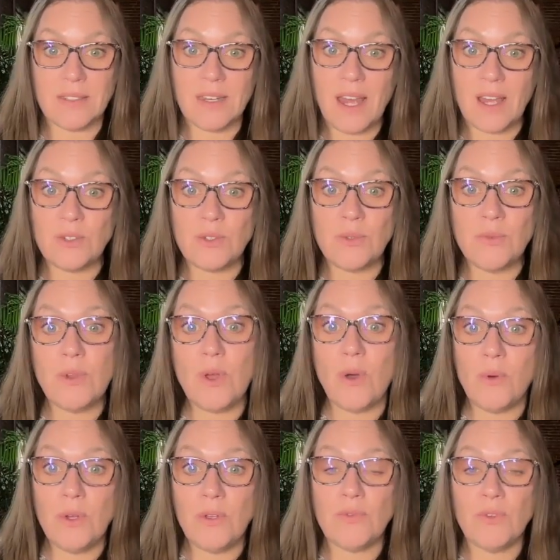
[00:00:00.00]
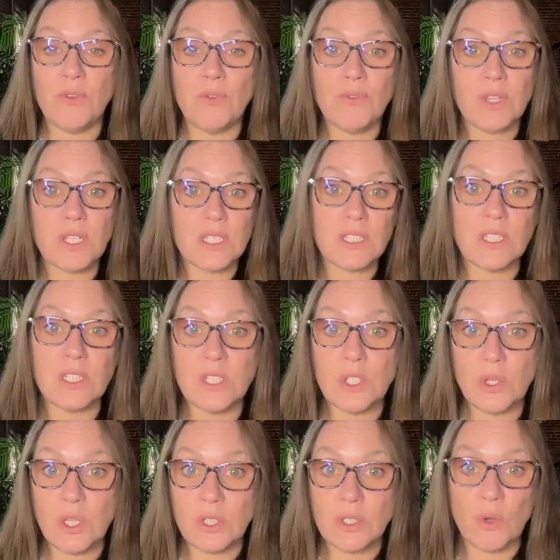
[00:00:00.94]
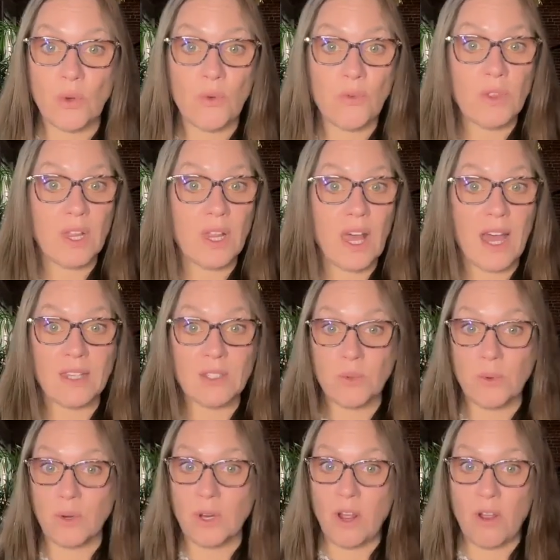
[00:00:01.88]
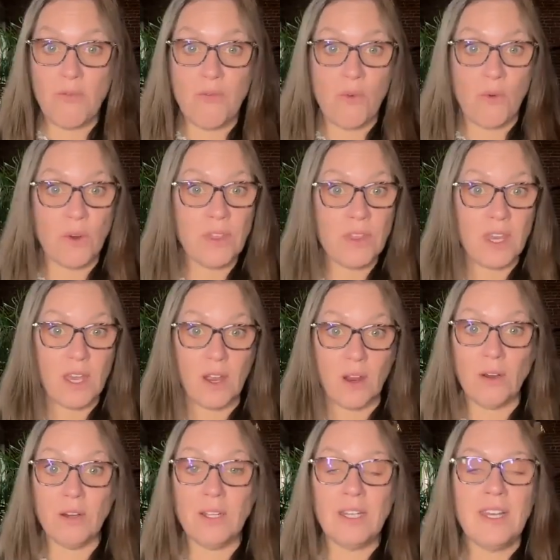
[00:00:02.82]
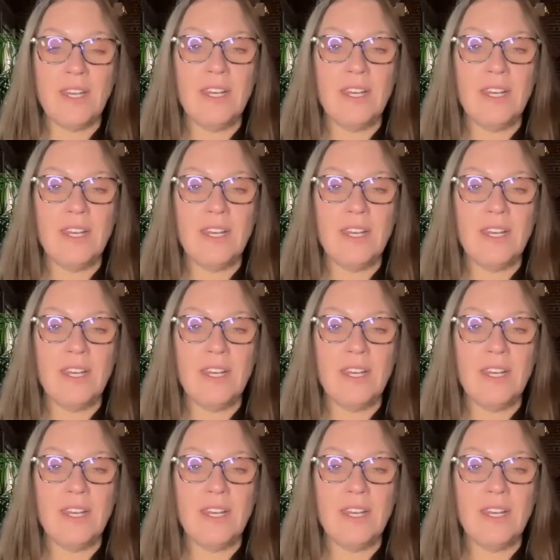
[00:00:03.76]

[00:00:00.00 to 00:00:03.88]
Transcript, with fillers: And as you know, if you've listened to this over the last, we're in our fourth year.